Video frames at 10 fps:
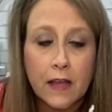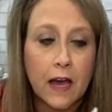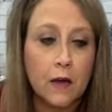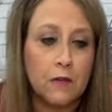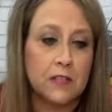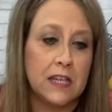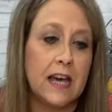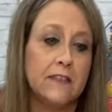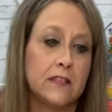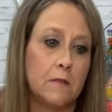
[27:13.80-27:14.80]
Oh, the,
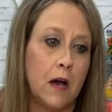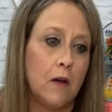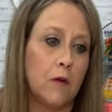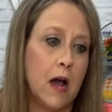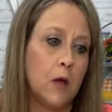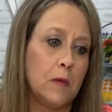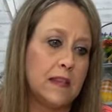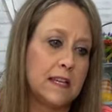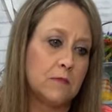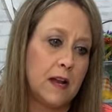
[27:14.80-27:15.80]
yeah, the small Ryobi.
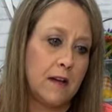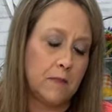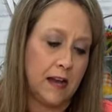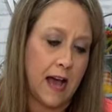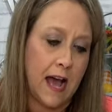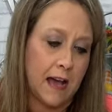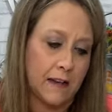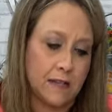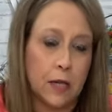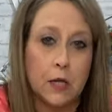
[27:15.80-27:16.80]
That's what I've been
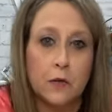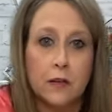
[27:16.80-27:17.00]
eyeing too.